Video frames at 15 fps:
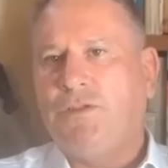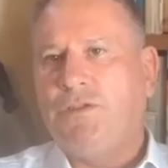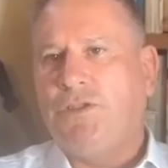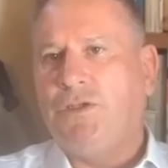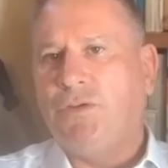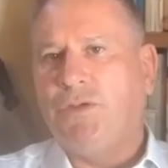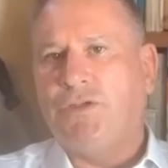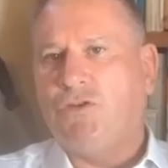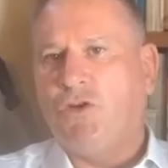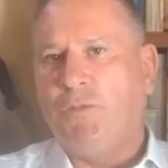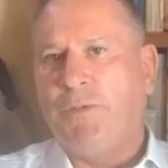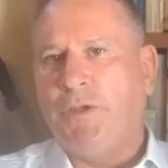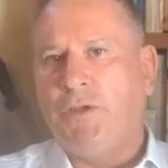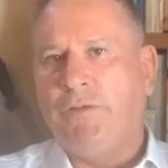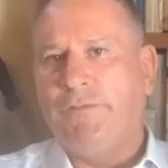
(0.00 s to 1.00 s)
Jewish group
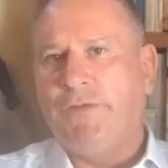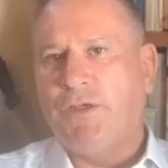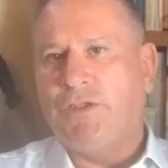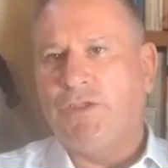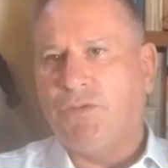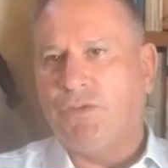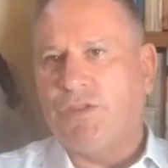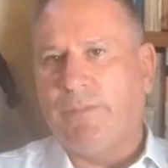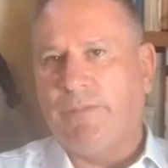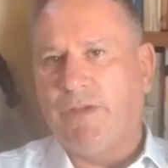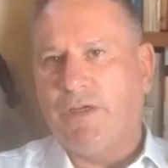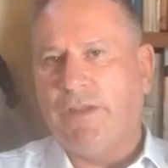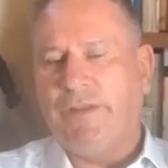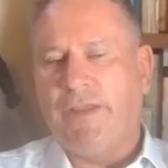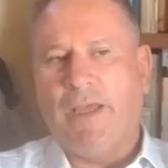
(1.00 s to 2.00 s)
at university or something
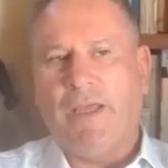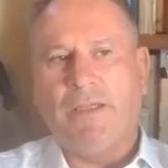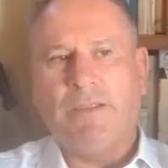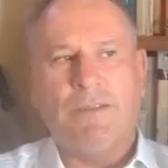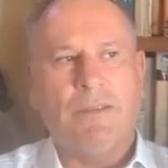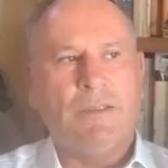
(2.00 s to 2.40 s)
like that,